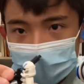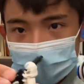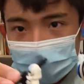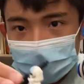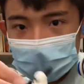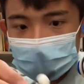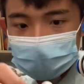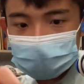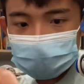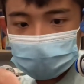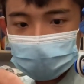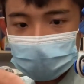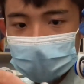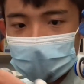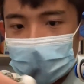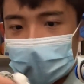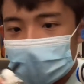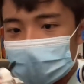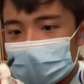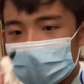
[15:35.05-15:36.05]
you can
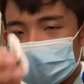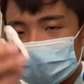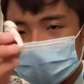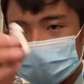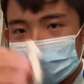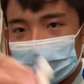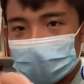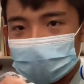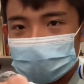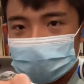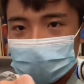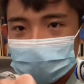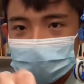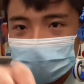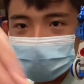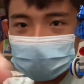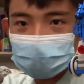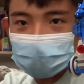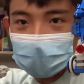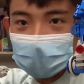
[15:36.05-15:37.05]
have these clone troopers
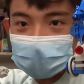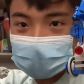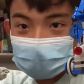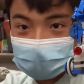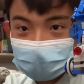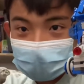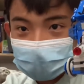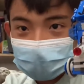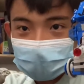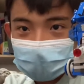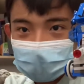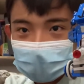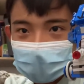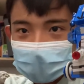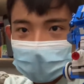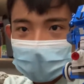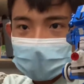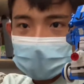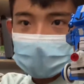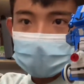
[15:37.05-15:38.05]
fight
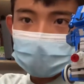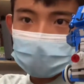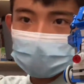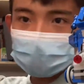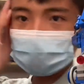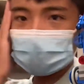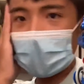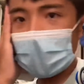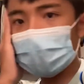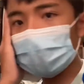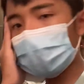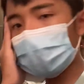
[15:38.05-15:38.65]
the battle